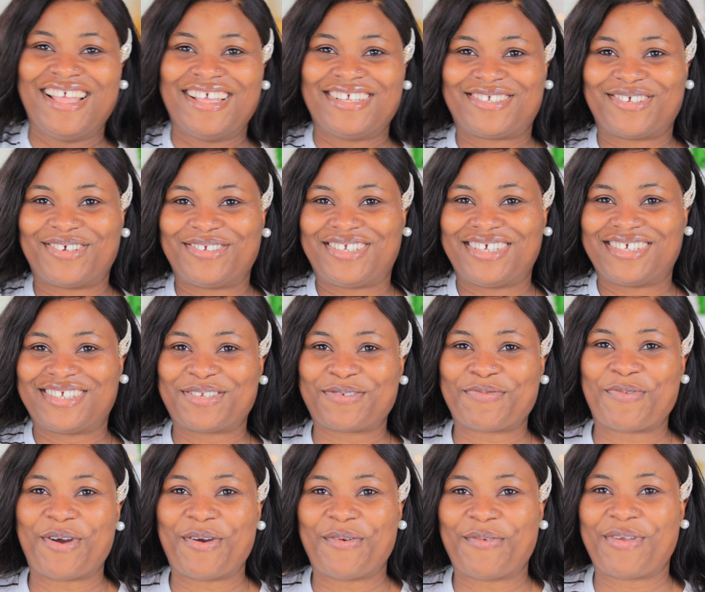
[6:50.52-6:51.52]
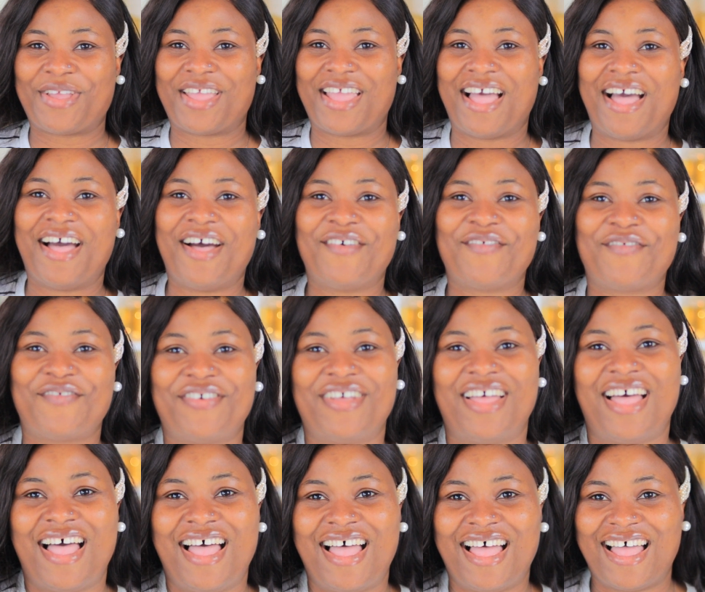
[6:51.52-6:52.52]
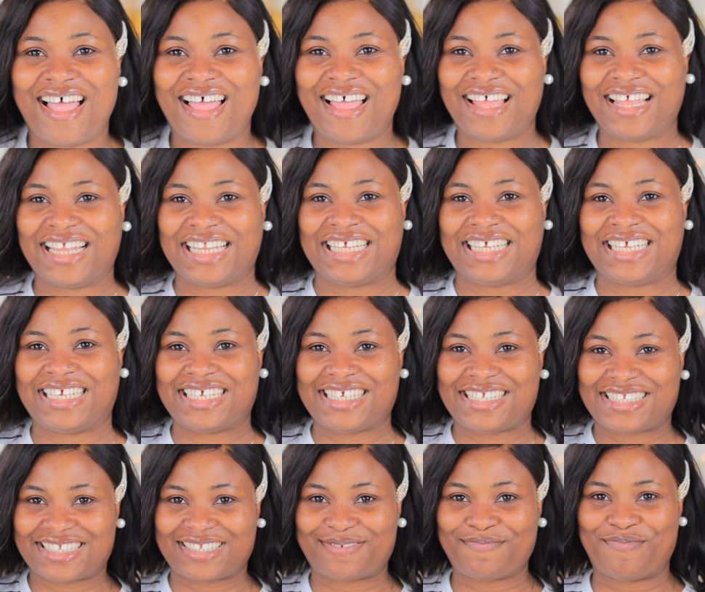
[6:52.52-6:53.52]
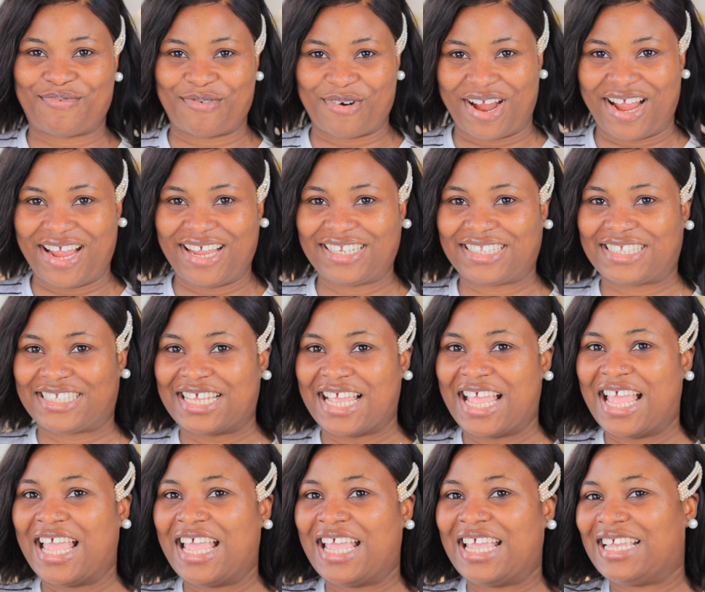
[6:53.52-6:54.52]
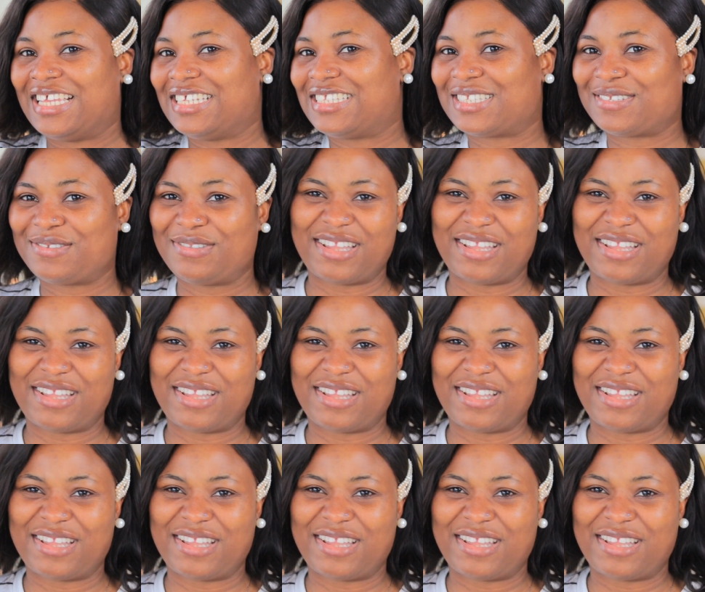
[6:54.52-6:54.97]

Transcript: So this is what we have, and it's bright, it's